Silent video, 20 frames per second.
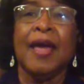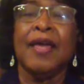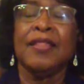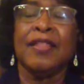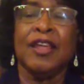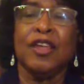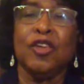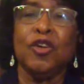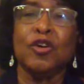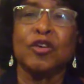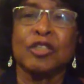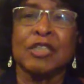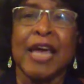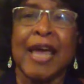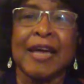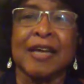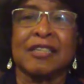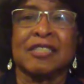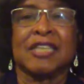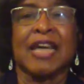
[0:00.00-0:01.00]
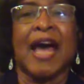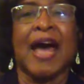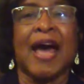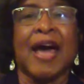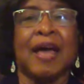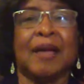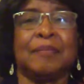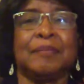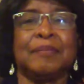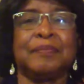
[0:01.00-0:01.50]
that you'll take a
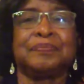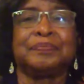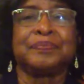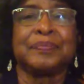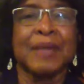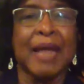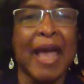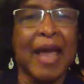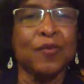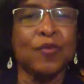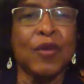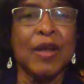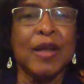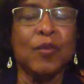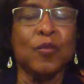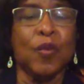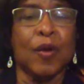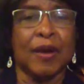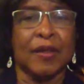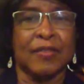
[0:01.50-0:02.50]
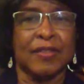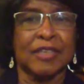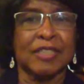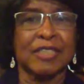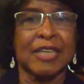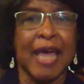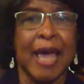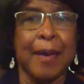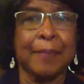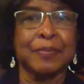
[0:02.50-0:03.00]
time and read one of the
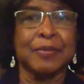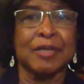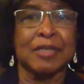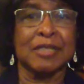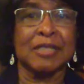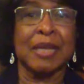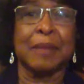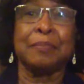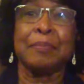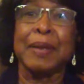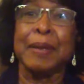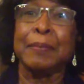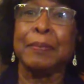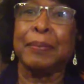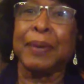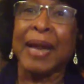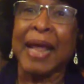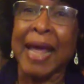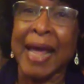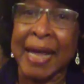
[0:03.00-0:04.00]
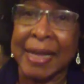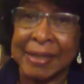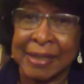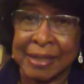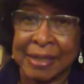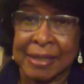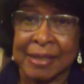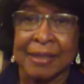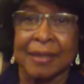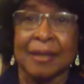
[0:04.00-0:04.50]
chapters and be
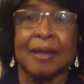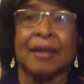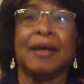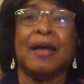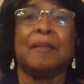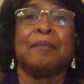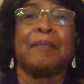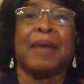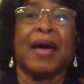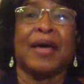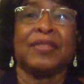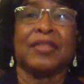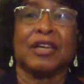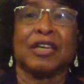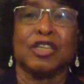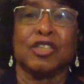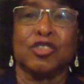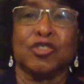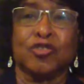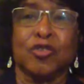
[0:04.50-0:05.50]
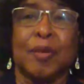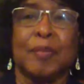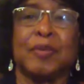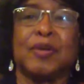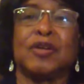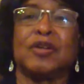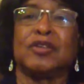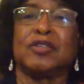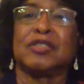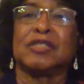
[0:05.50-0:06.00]
blessed by the
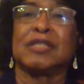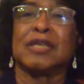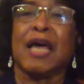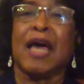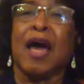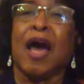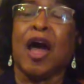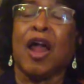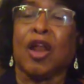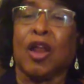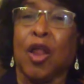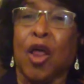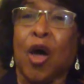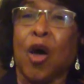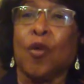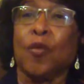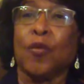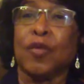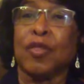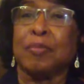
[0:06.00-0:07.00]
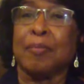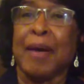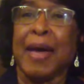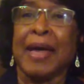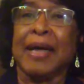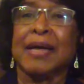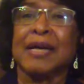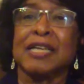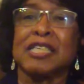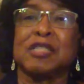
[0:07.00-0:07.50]
contributors along with my
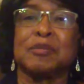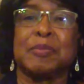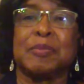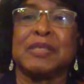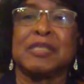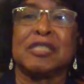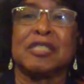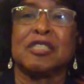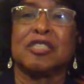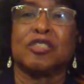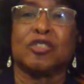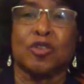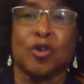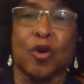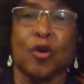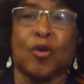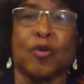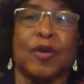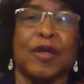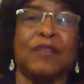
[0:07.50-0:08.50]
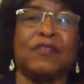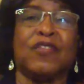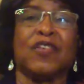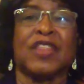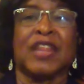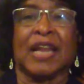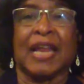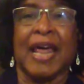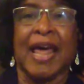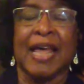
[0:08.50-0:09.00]
husband's story for
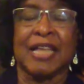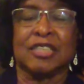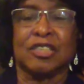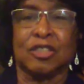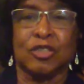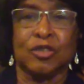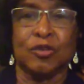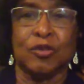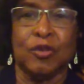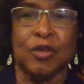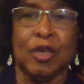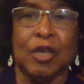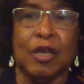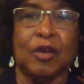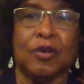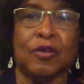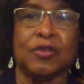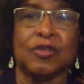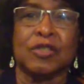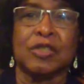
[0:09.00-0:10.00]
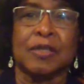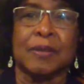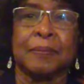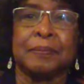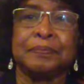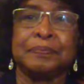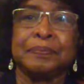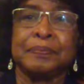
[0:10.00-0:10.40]
the last 2 years